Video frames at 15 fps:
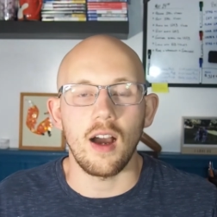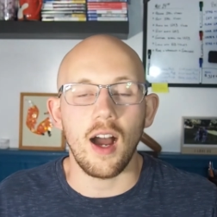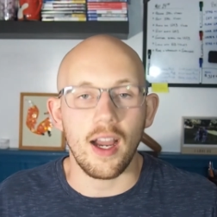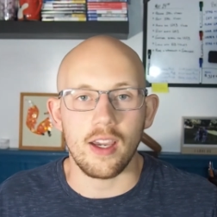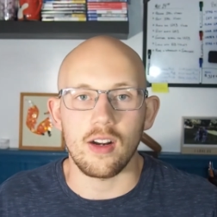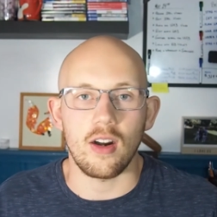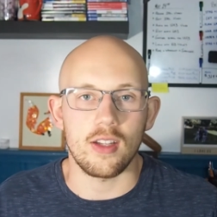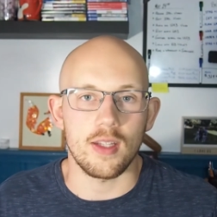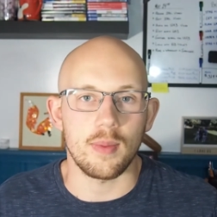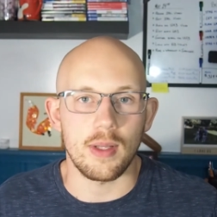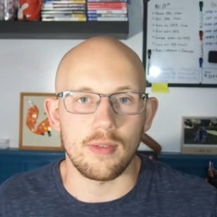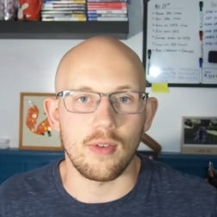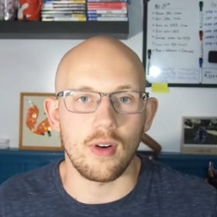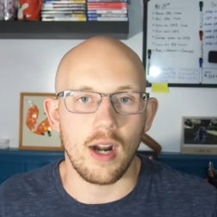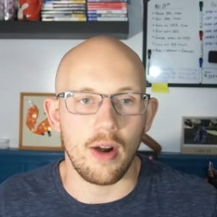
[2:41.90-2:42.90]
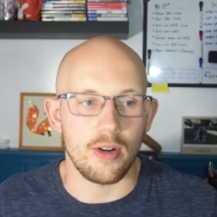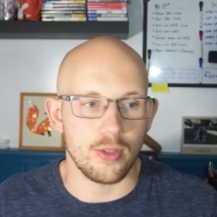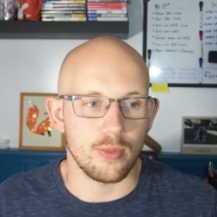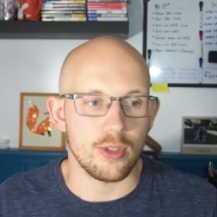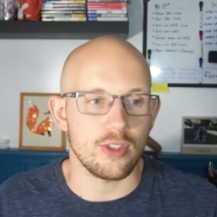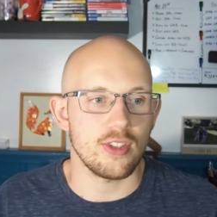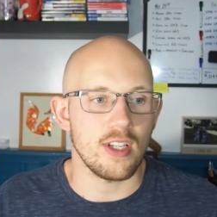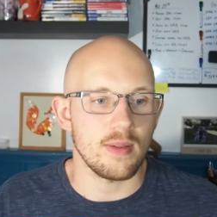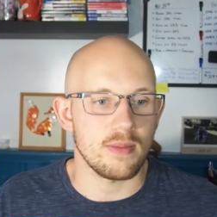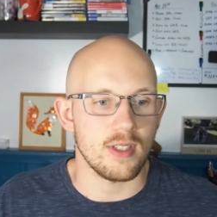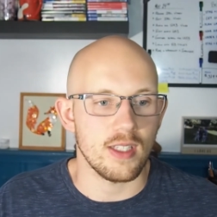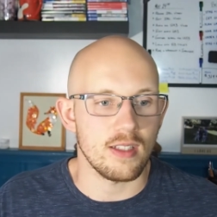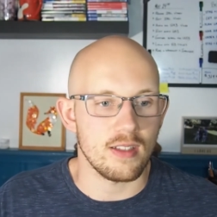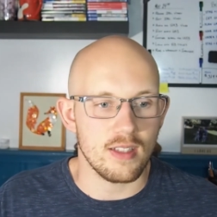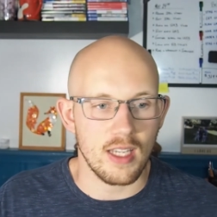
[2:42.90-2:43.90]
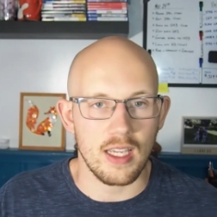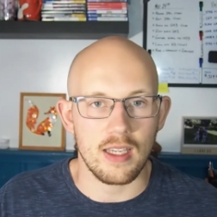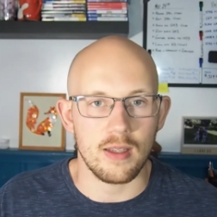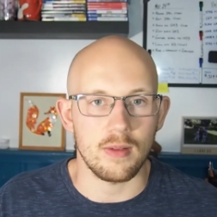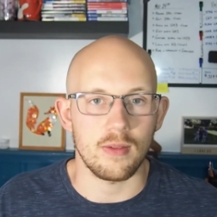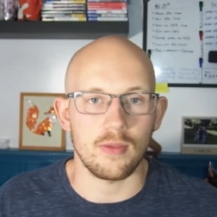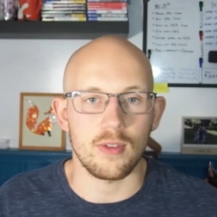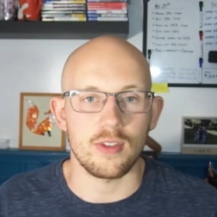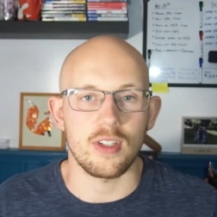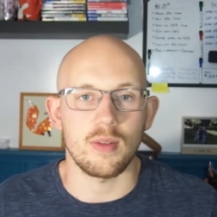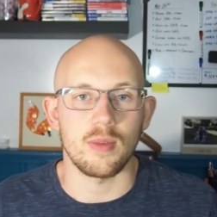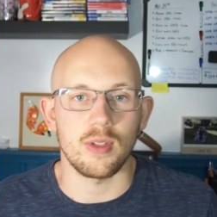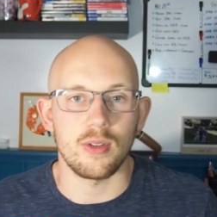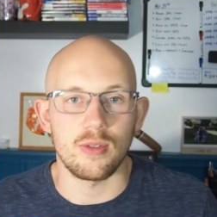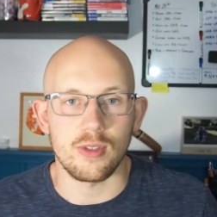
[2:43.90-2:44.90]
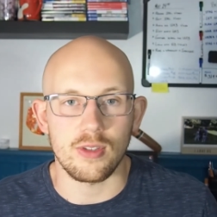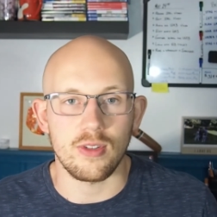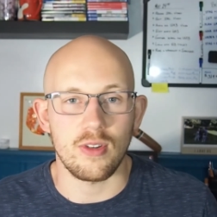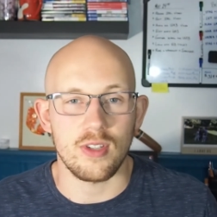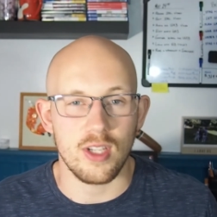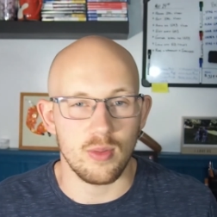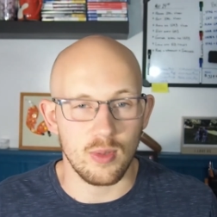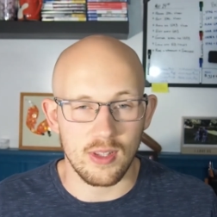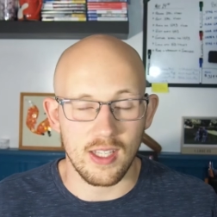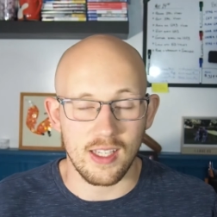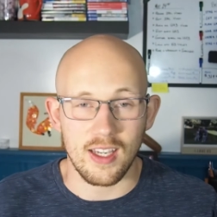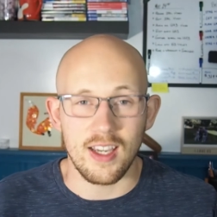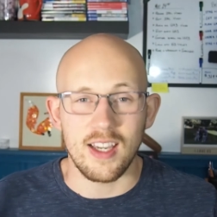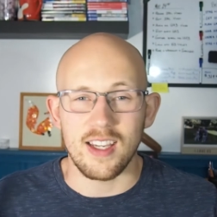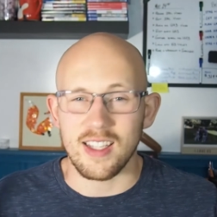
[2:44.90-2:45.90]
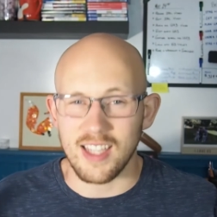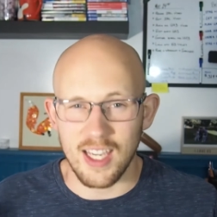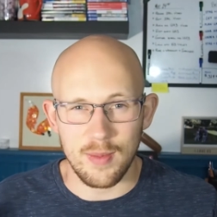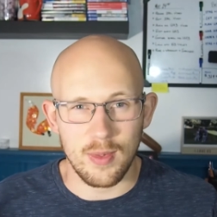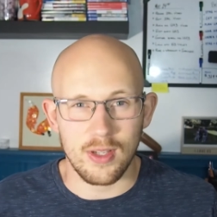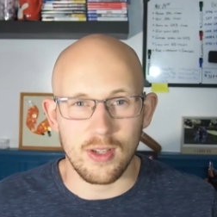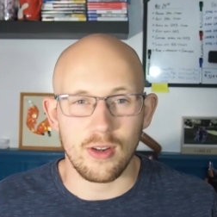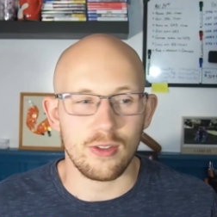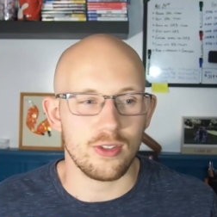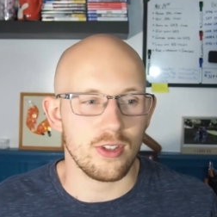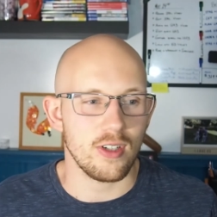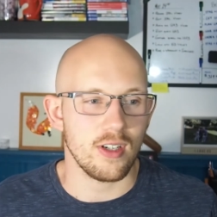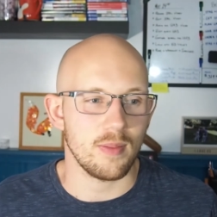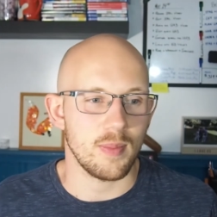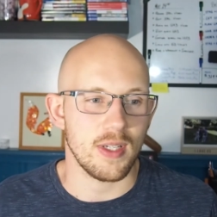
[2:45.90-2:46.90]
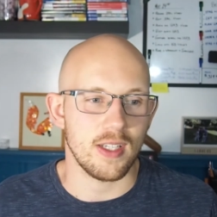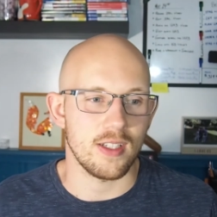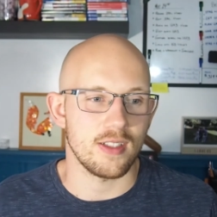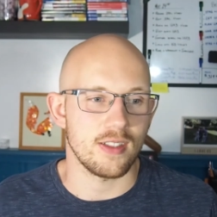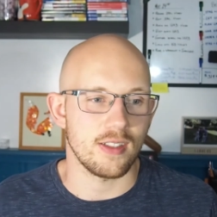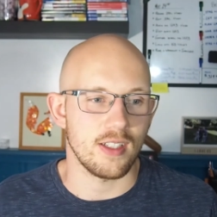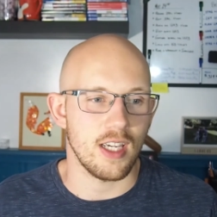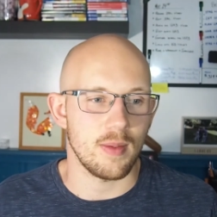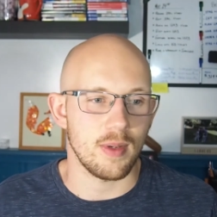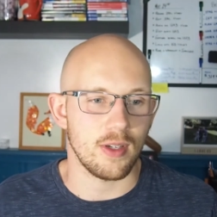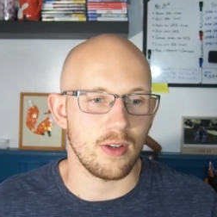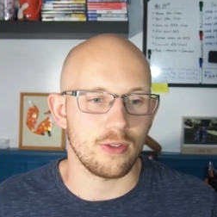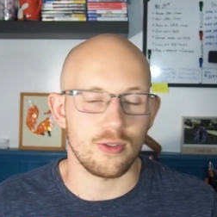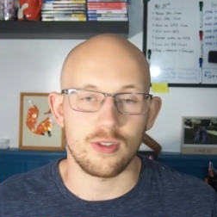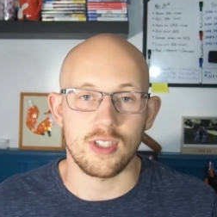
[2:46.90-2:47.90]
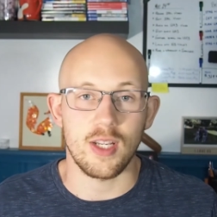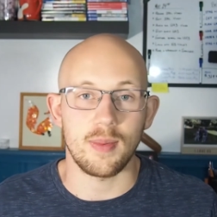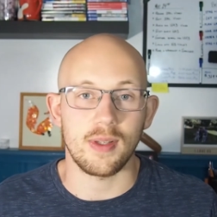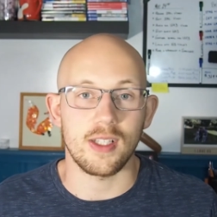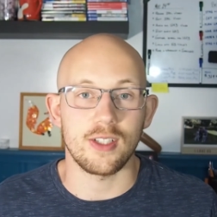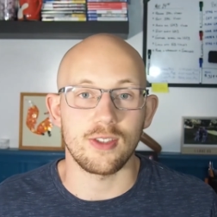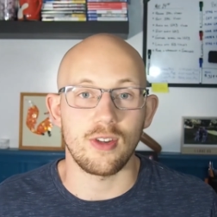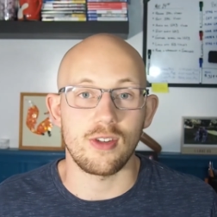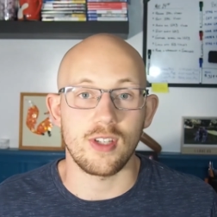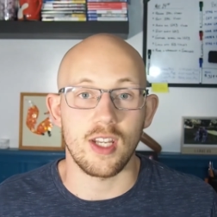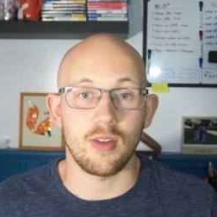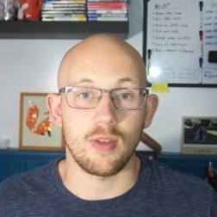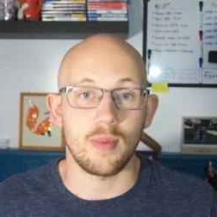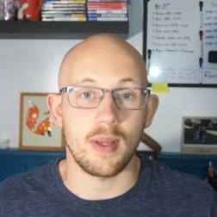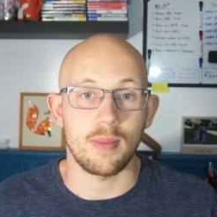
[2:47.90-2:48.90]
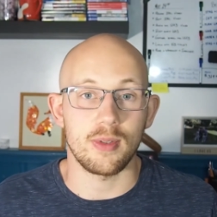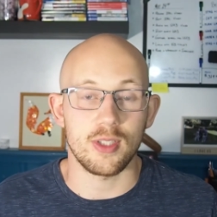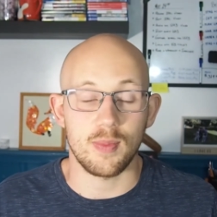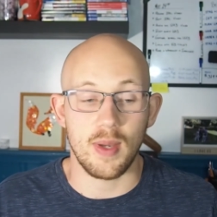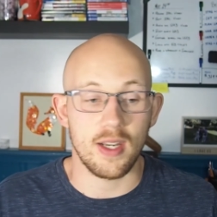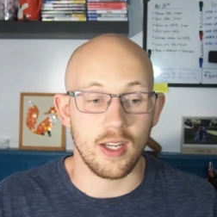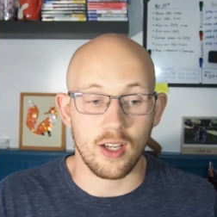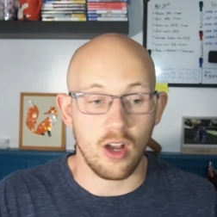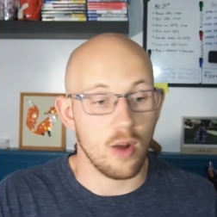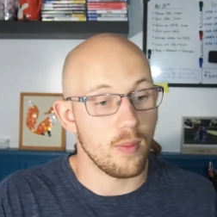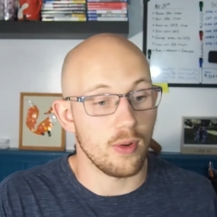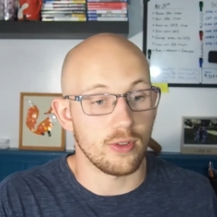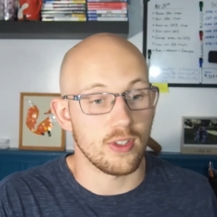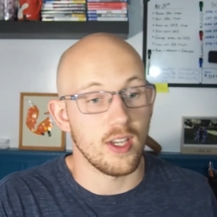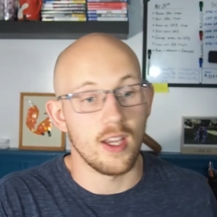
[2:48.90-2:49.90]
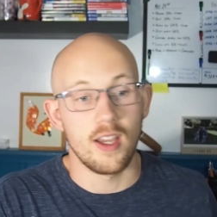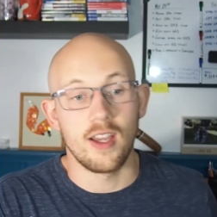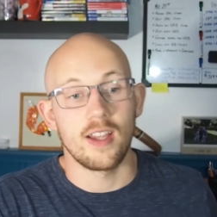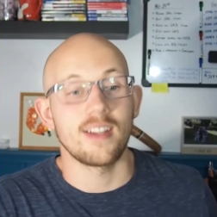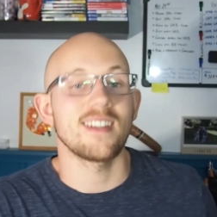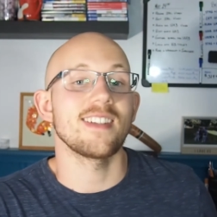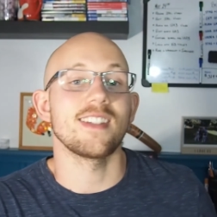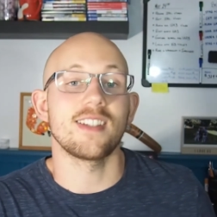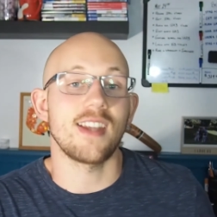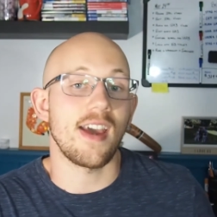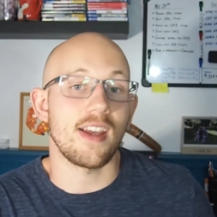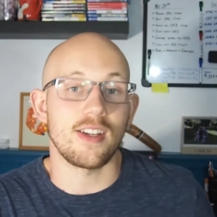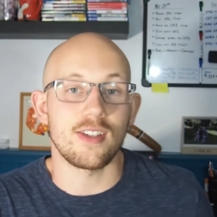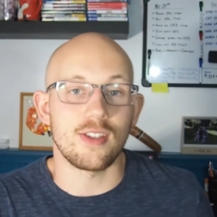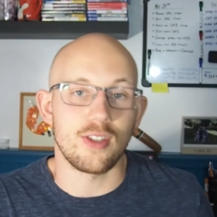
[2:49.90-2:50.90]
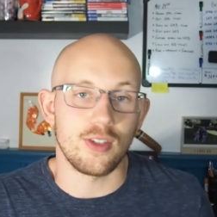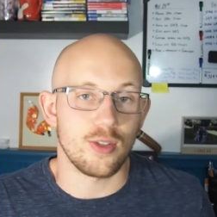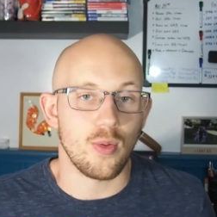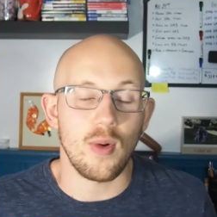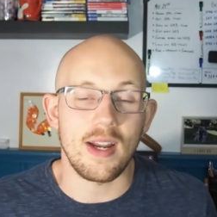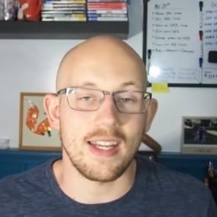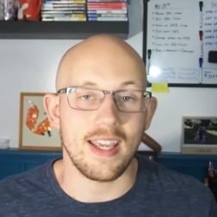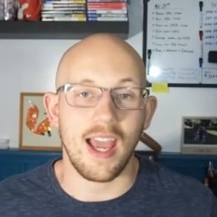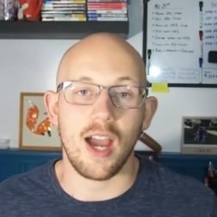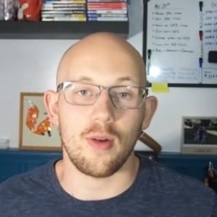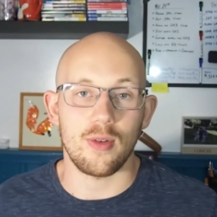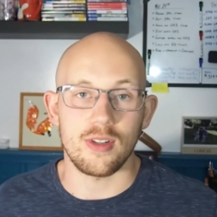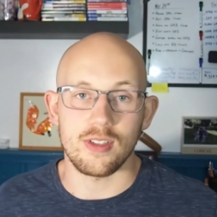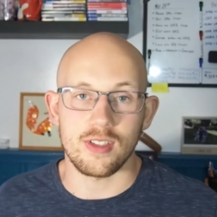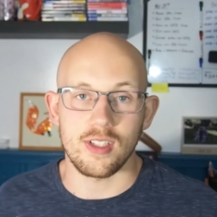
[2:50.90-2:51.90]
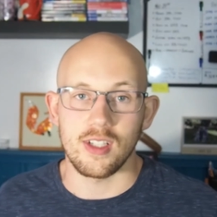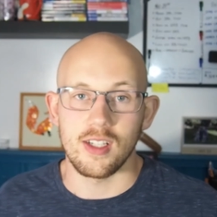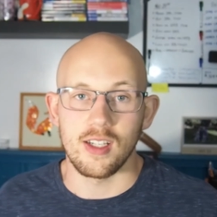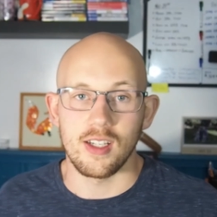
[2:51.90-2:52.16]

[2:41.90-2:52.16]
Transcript: I could hardly play four hours, which seems insane for someone who's associated with like gaming culture, because gaming culture is typically associated with people spending almost 10 to 20 hours